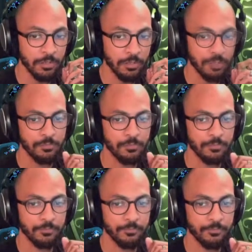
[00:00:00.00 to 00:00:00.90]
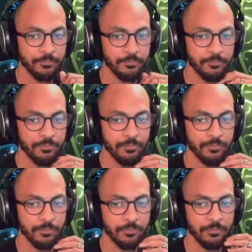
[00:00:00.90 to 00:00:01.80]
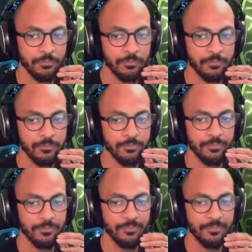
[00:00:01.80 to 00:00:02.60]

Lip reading: Nothing is said.